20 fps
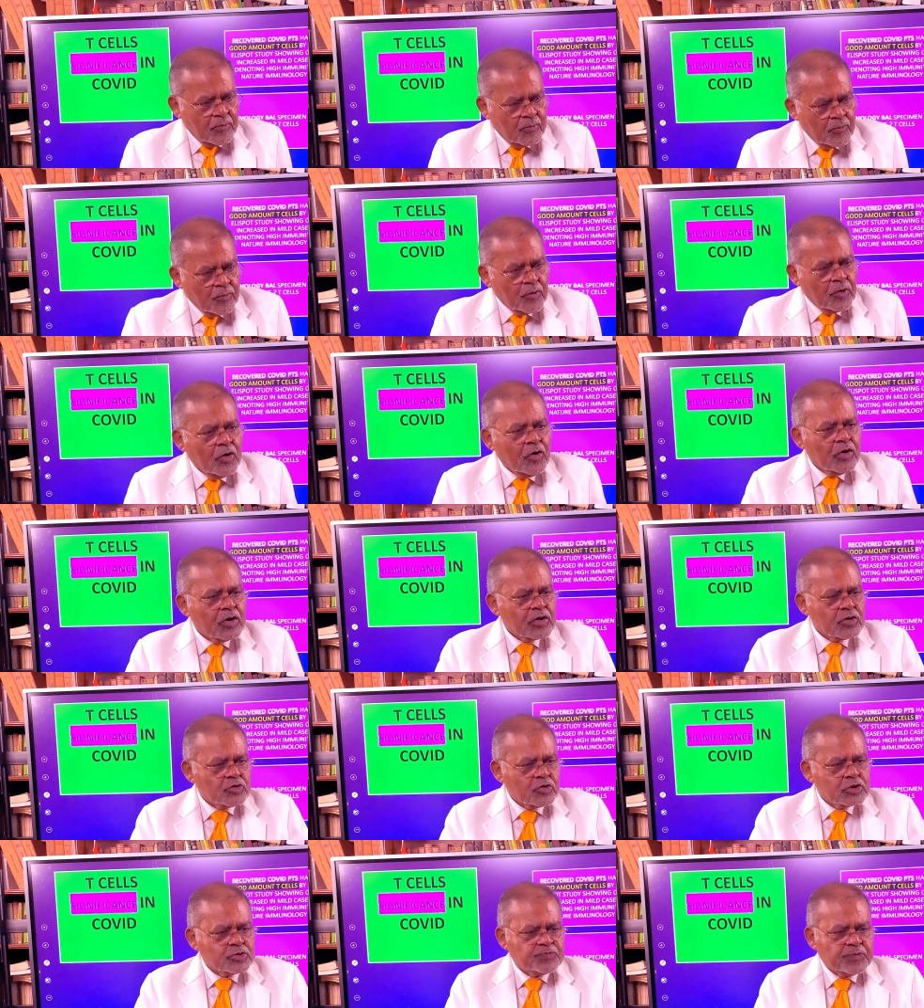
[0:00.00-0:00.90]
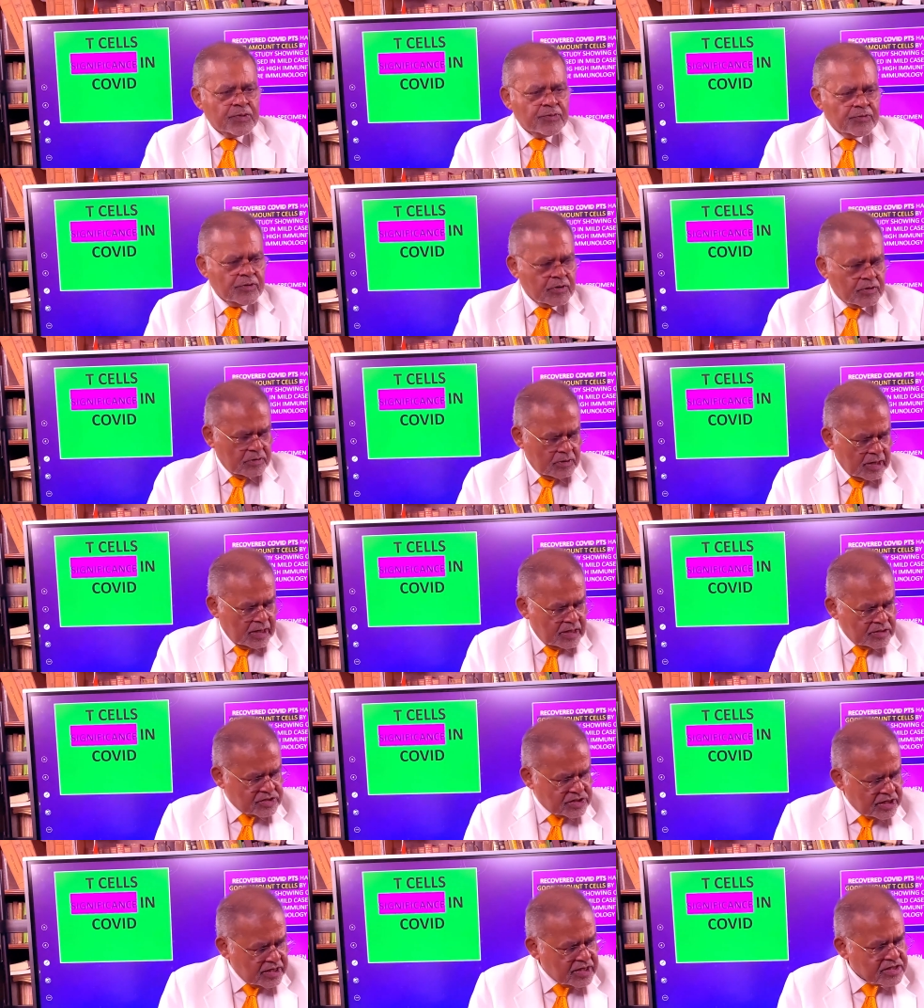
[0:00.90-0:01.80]
more, those people are
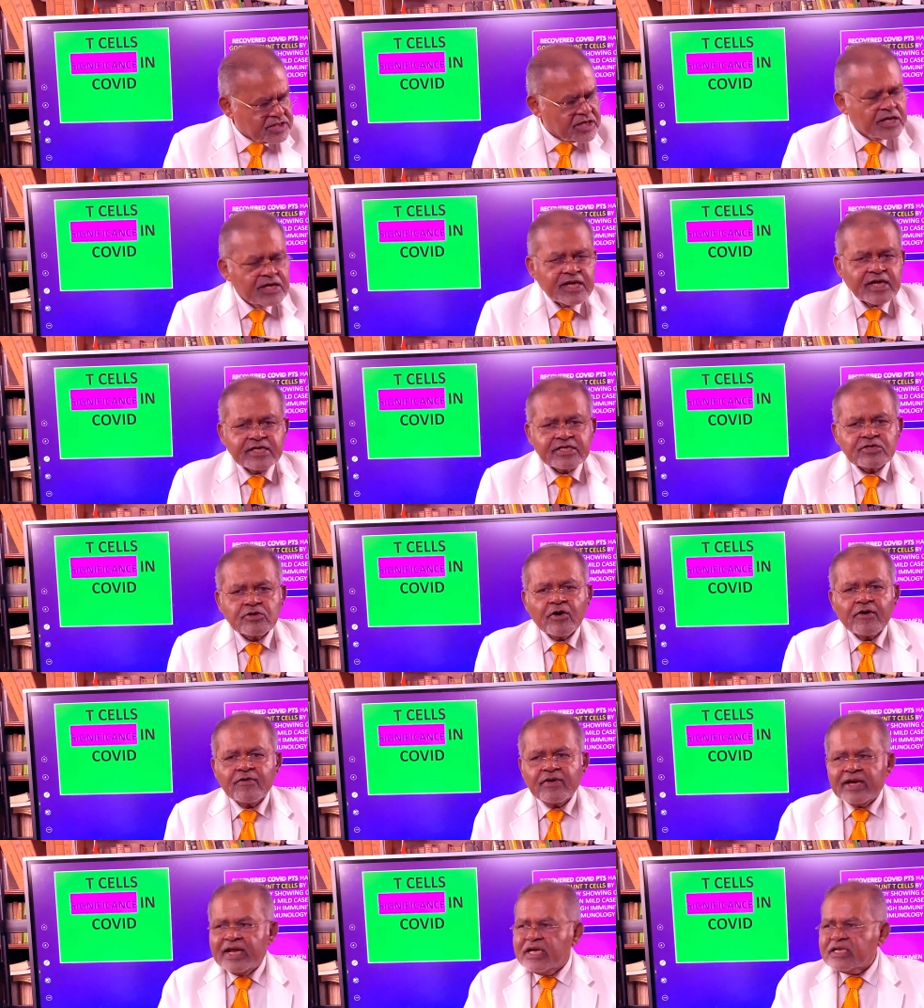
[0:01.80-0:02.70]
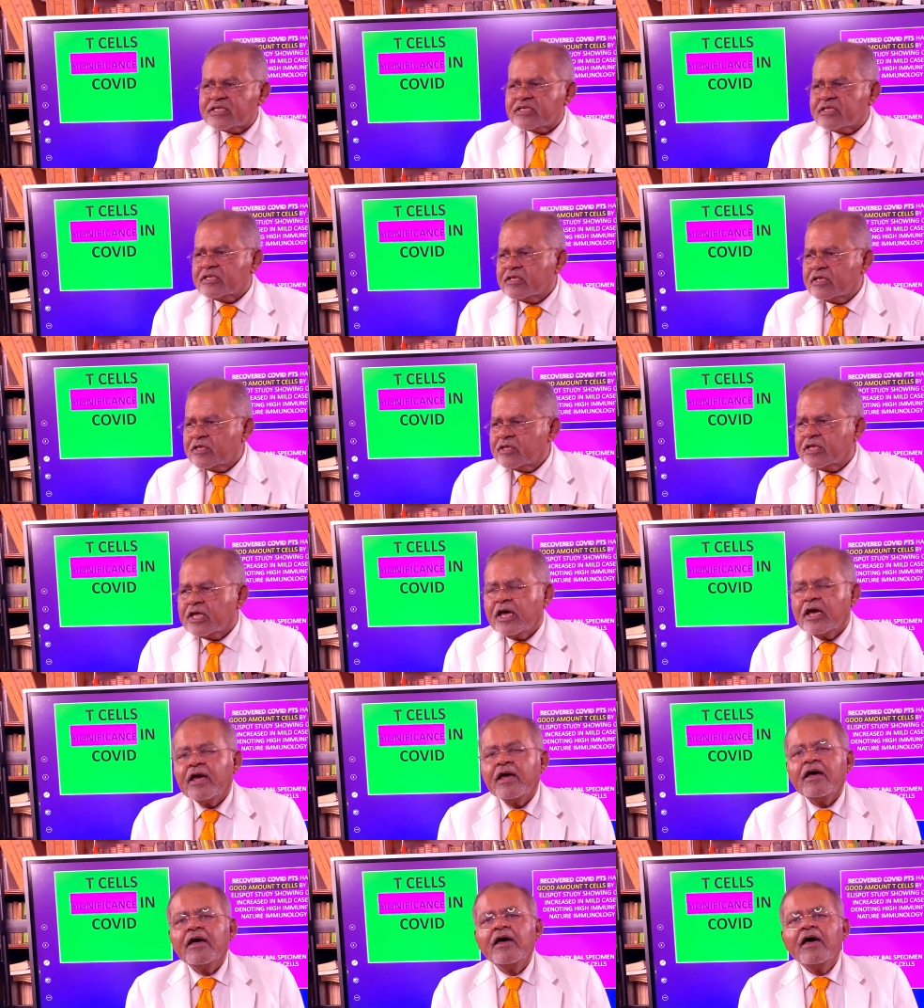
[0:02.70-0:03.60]
serious illness, the less
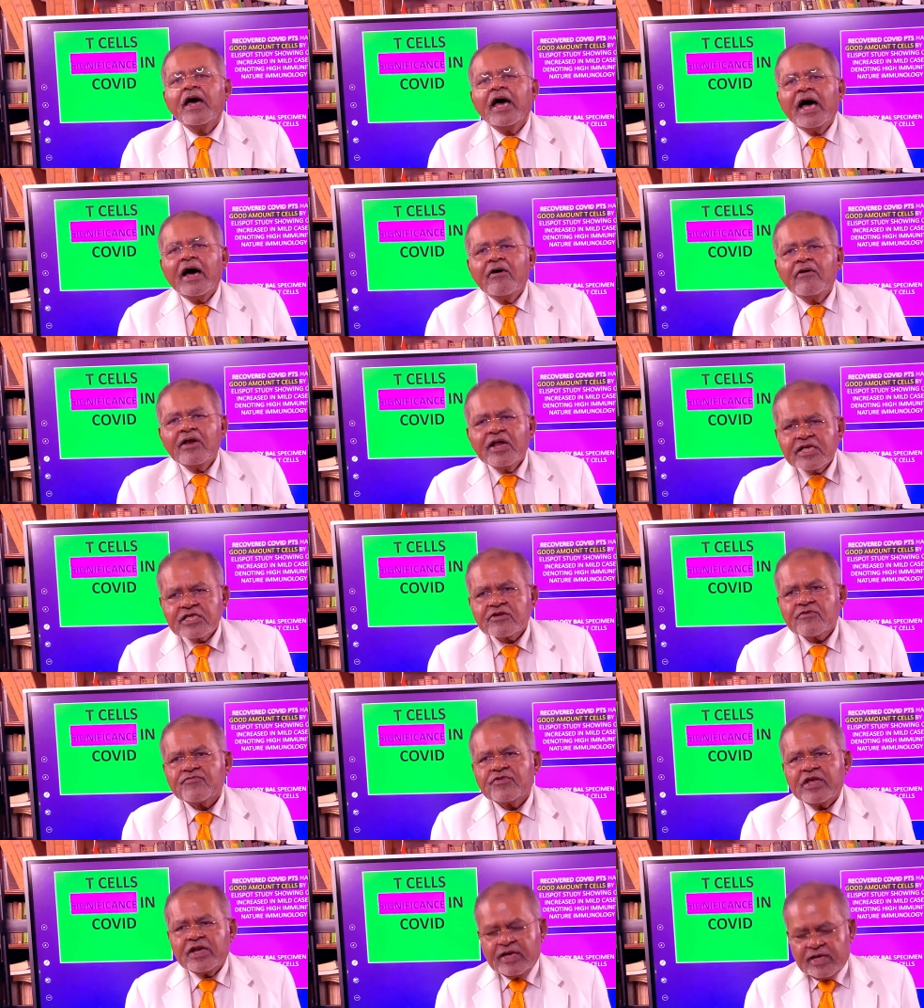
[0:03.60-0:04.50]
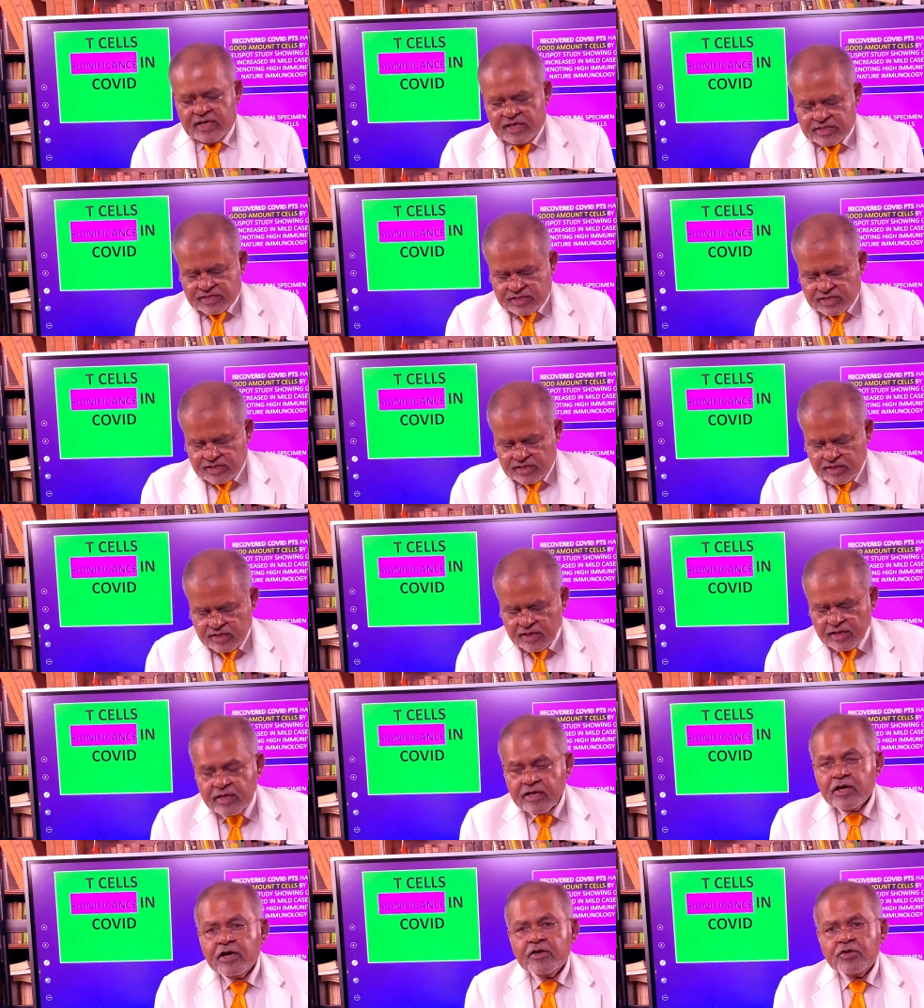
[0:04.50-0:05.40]
they have less of the illness.
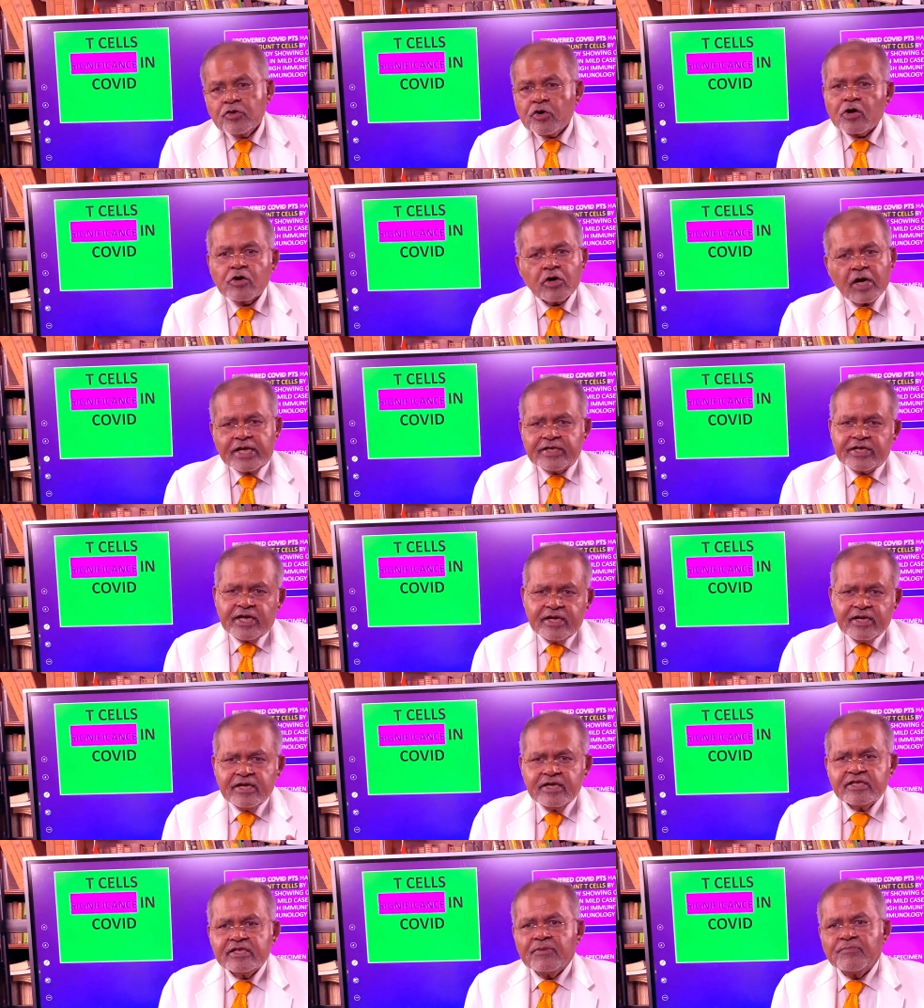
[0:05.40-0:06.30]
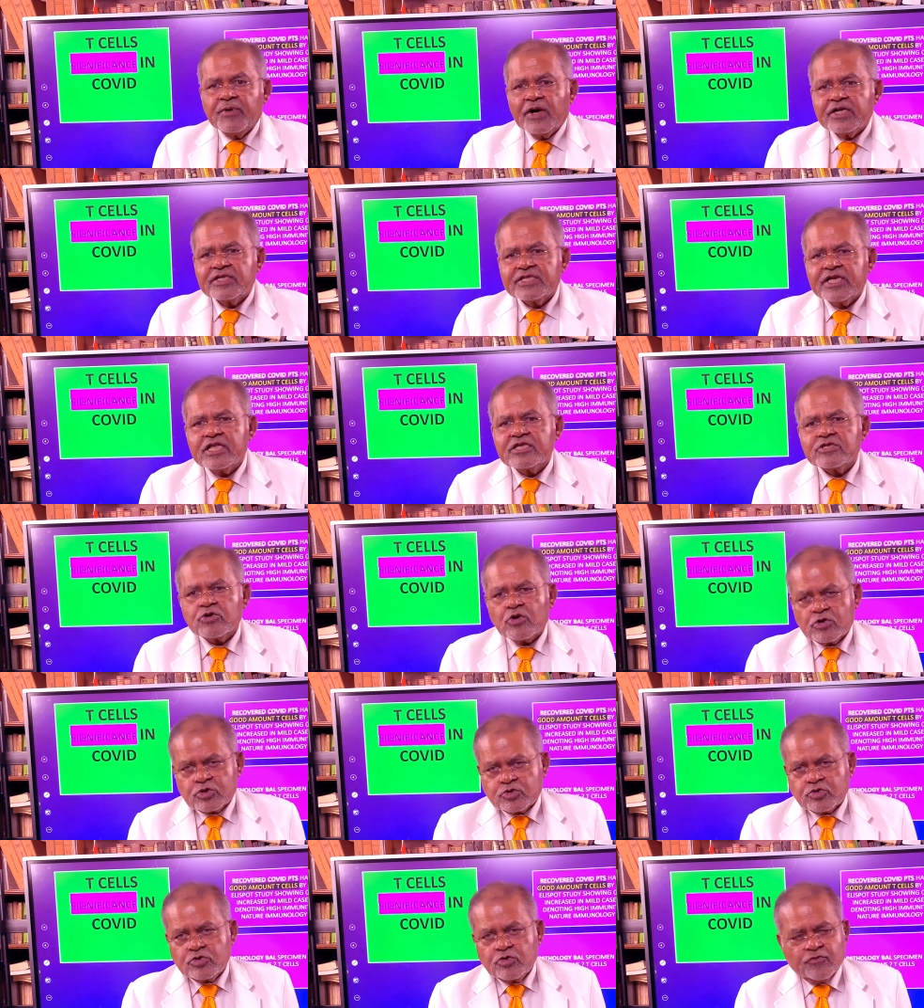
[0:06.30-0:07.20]
Or, and then in the blood cells
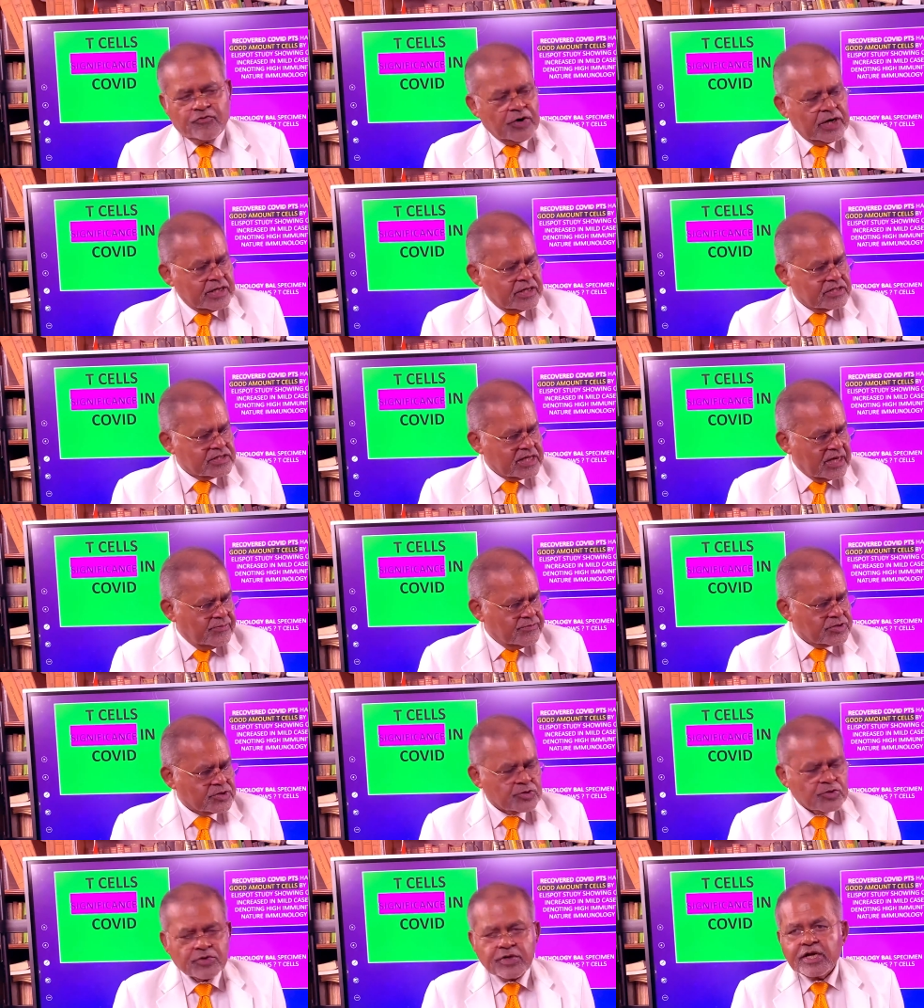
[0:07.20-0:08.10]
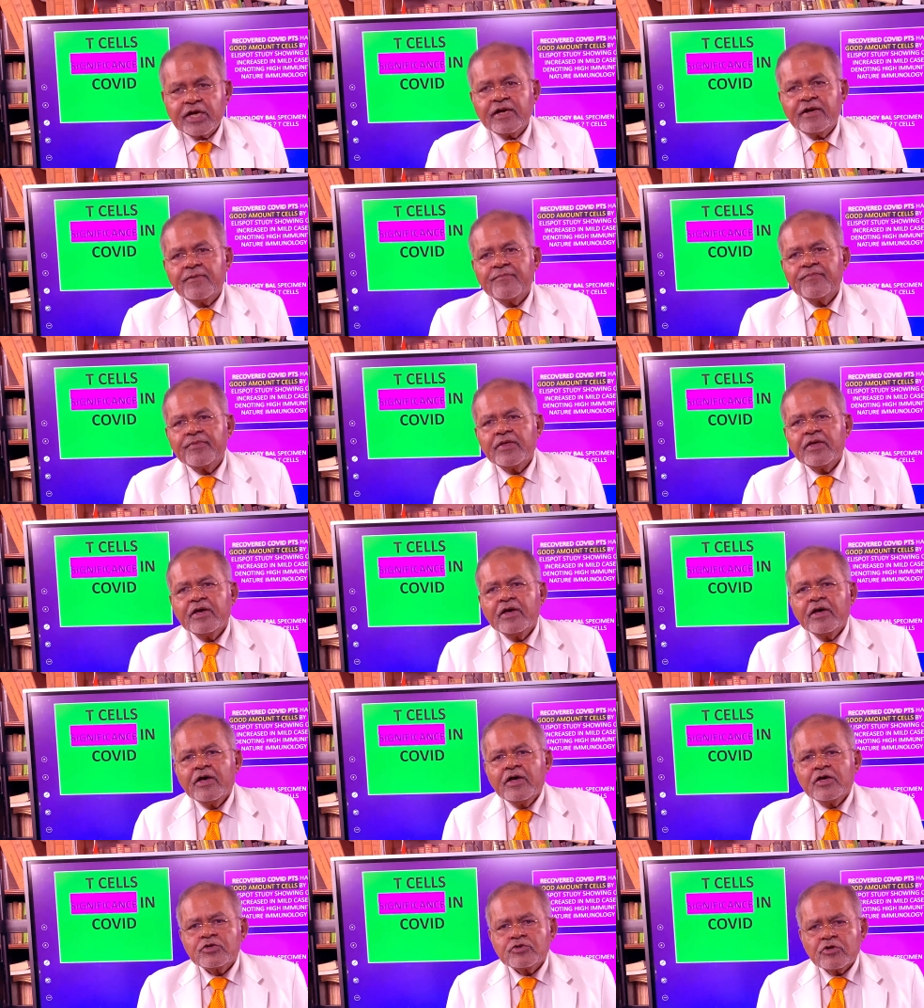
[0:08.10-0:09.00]
also you find the same story.
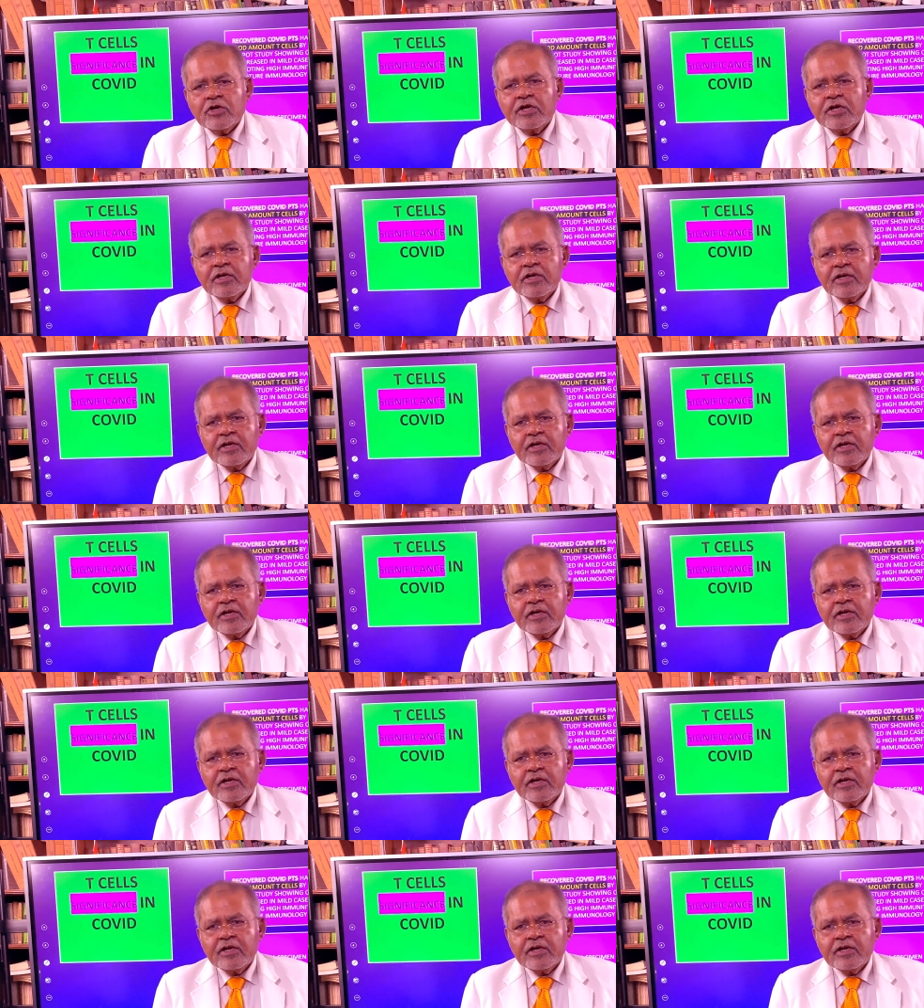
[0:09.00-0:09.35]
So